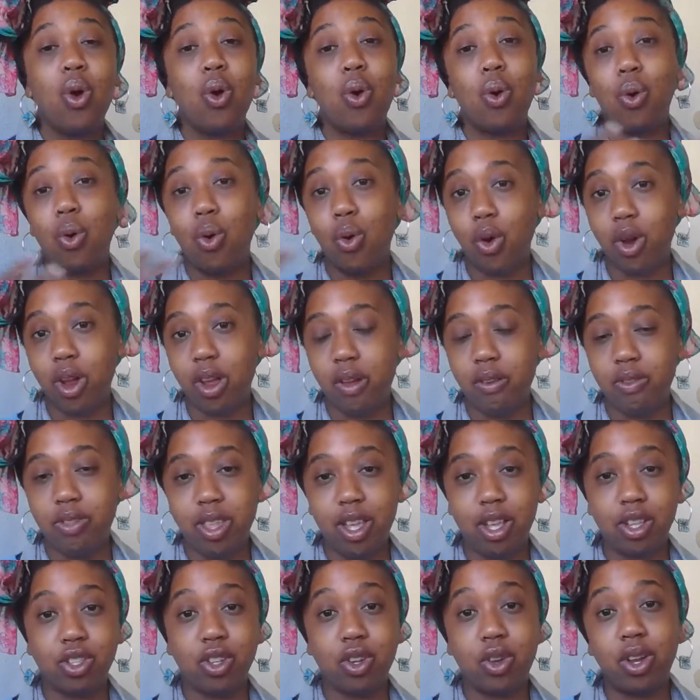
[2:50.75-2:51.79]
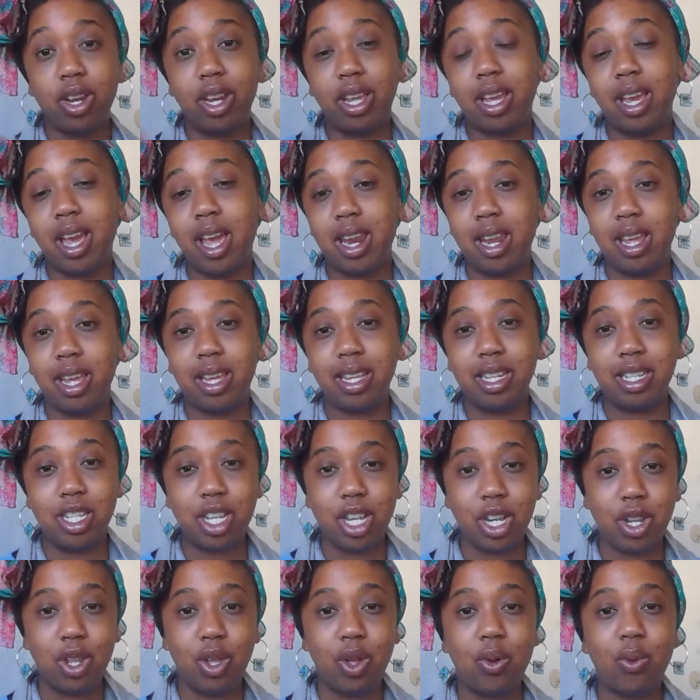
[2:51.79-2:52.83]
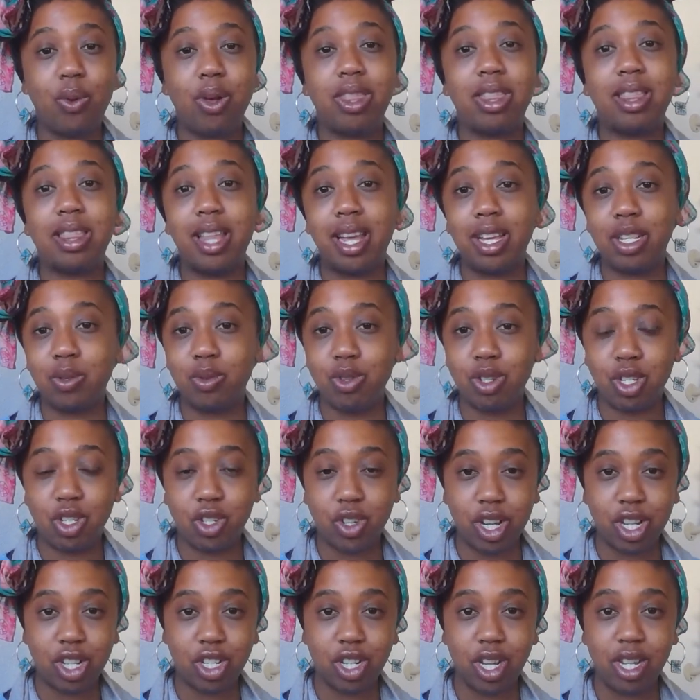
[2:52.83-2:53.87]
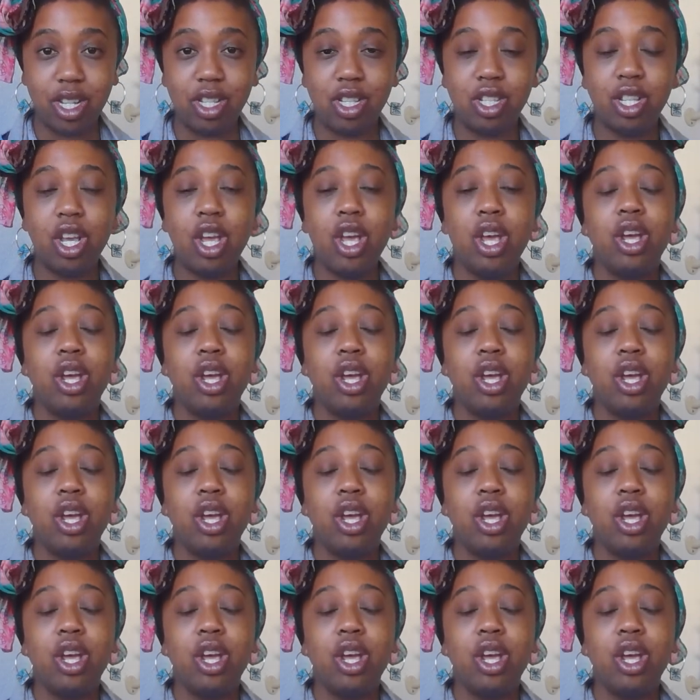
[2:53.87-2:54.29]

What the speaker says: or if things are going to kind of continue with less restrictions.